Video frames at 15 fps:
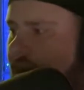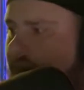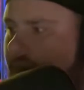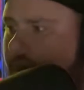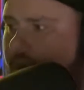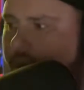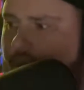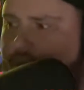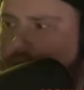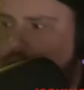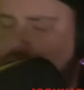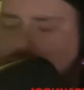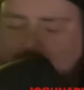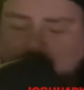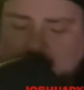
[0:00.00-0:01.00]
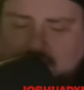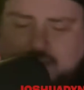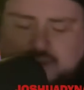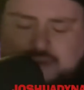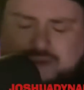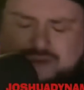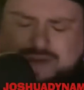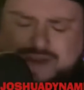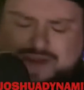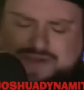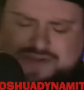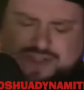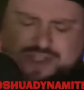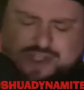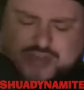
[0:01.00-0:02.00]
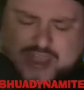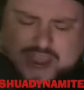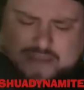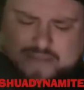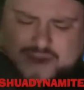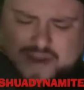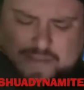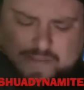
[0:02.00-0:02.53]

Oh, the shame and